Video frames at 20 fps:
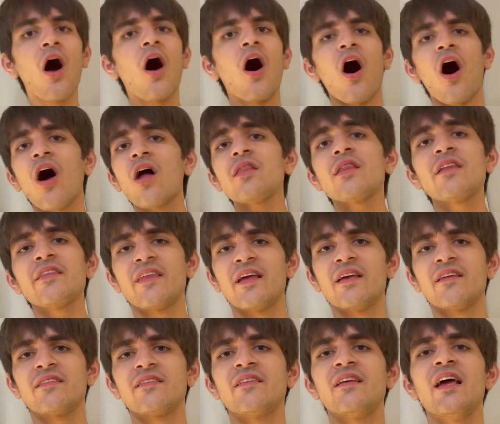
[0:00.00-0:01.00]
All of
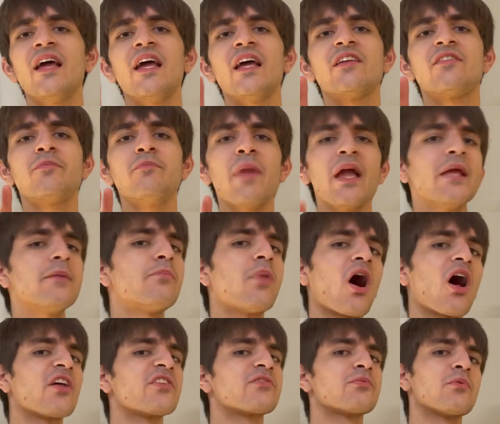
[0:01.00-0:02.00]
this is made
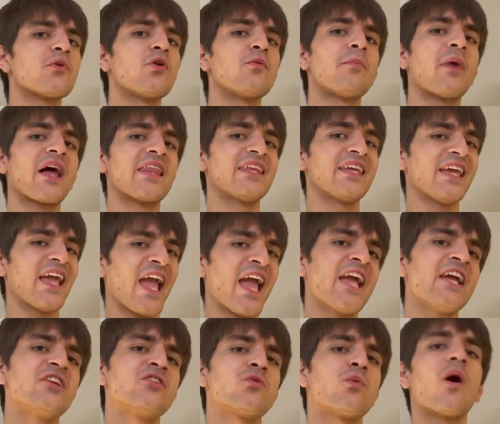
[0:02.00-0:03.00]
possible by the
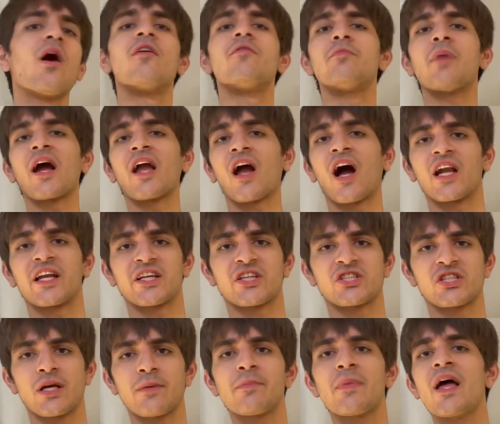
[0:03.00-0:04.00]
A12 Bionic
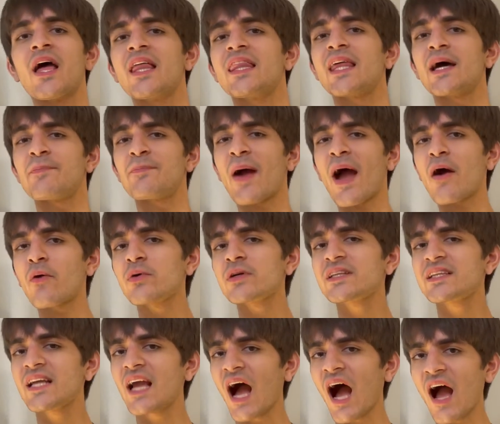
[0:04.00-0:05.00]
chip that powered
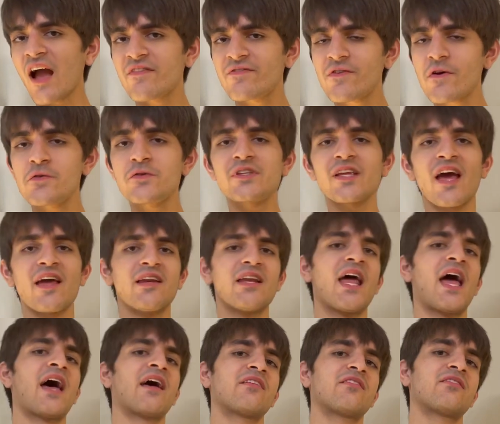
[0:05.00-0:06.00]
the iPhone
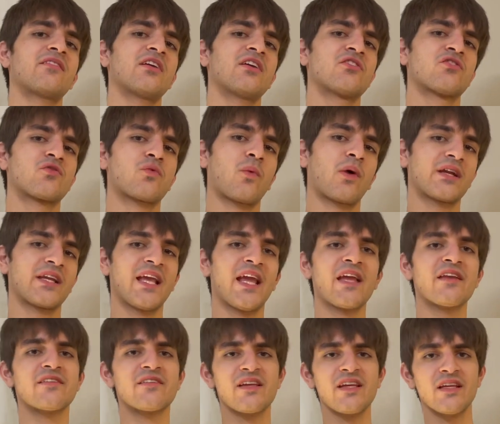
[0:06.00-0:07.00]
XS in
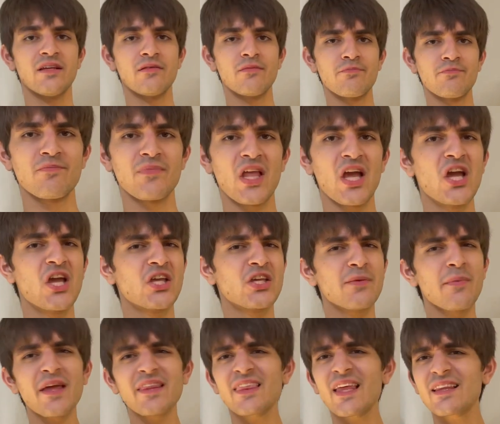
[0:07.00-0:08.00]
2018. You
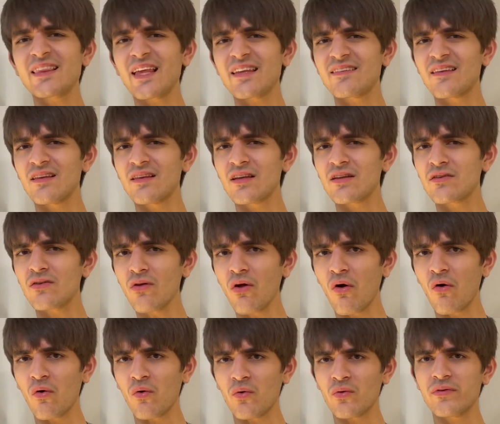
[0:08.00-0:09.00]
may think that's a little
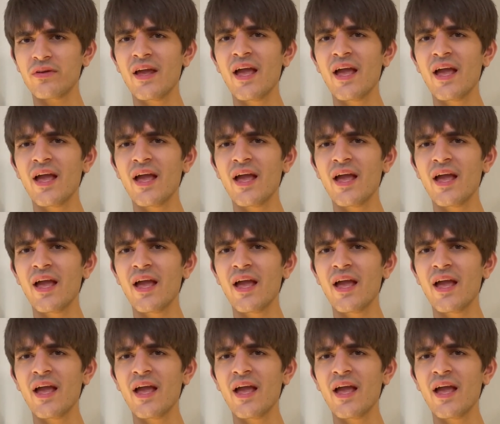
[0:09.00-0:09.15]
old,